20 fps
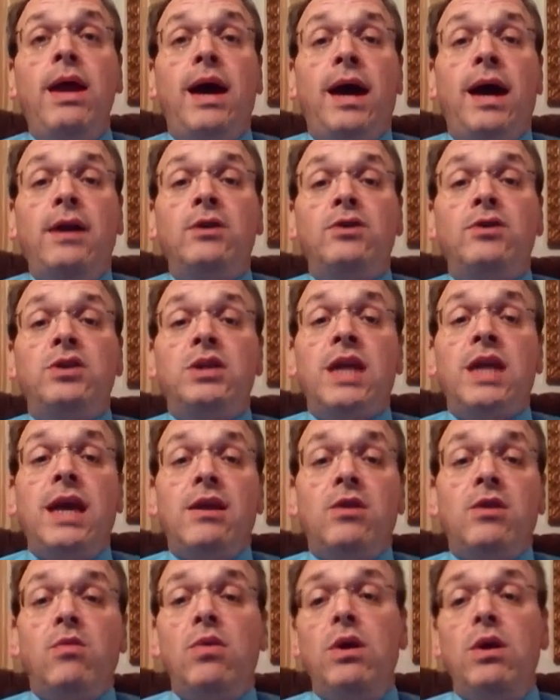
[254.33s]

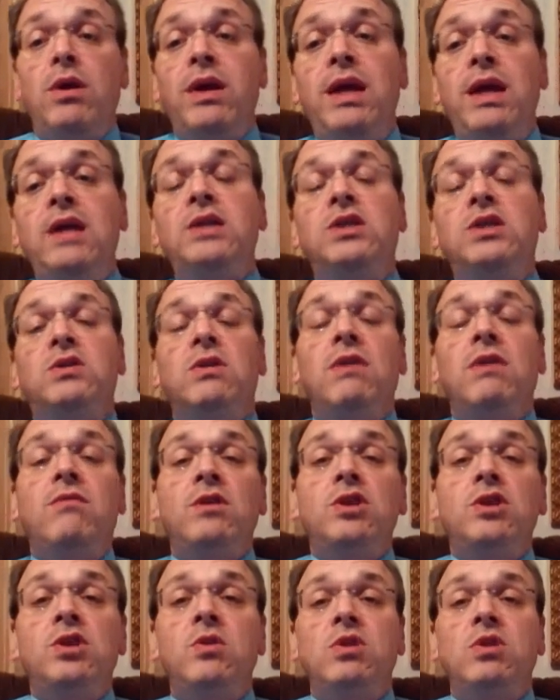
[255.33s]
understand the real history of
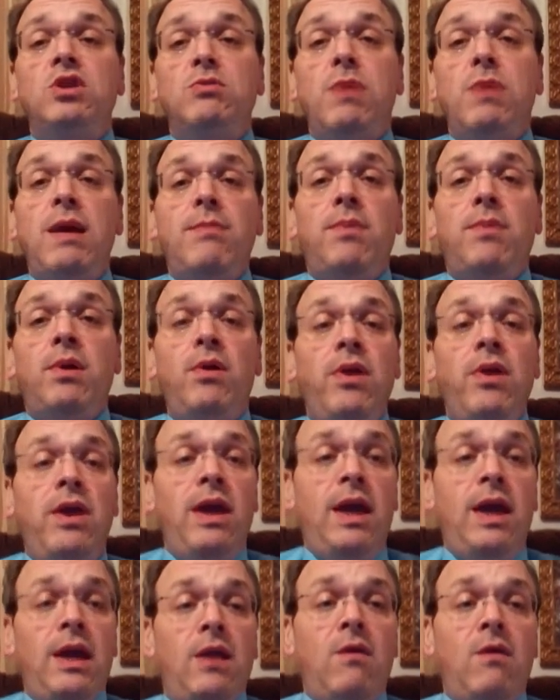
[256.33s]
the Jewish people
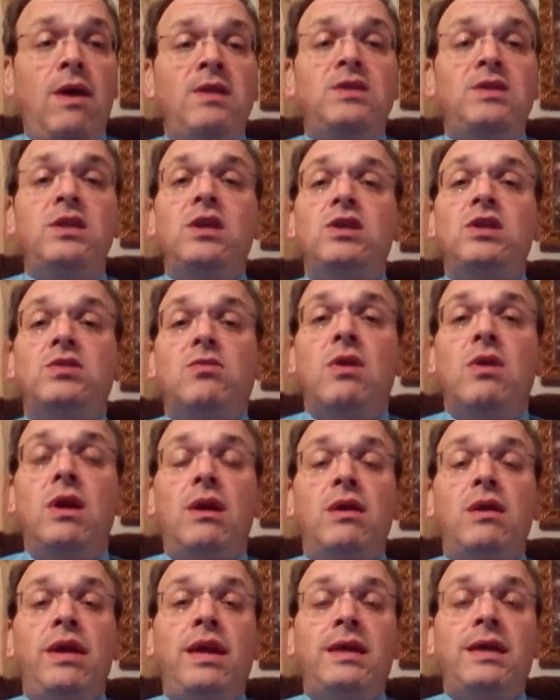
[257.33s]
in Eretz
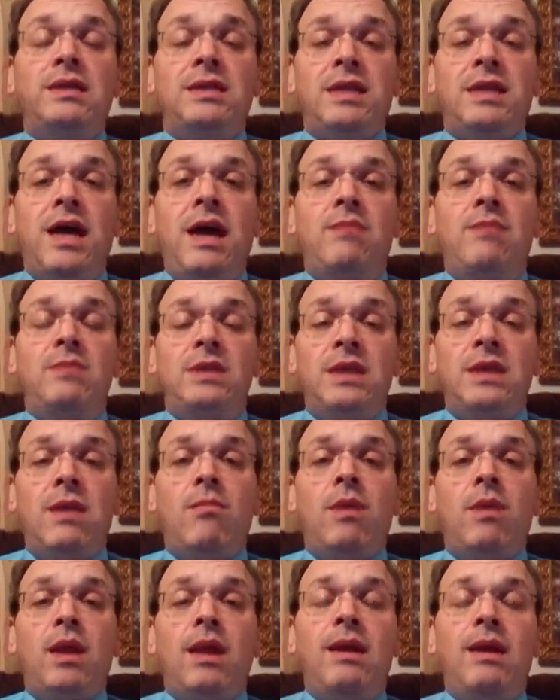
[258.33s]
Israel, and it's time
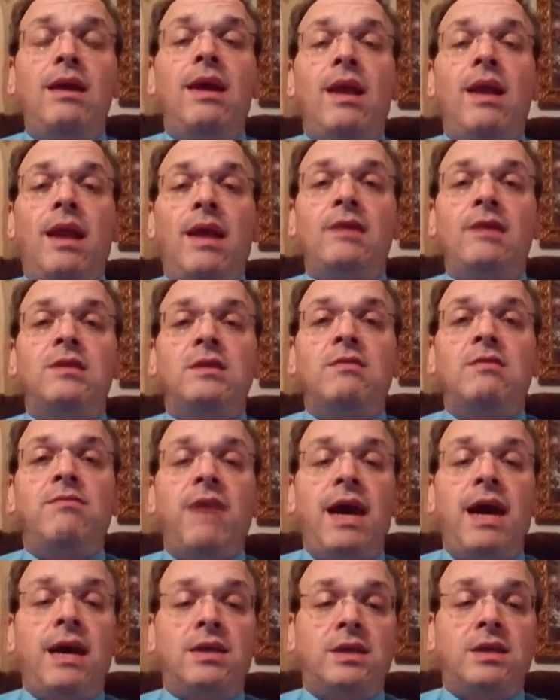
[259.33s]
somebody lays the
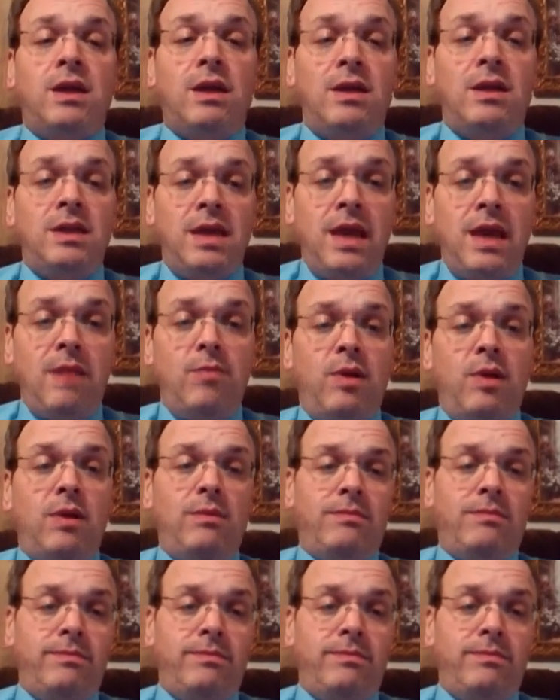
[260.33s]
facts on the table.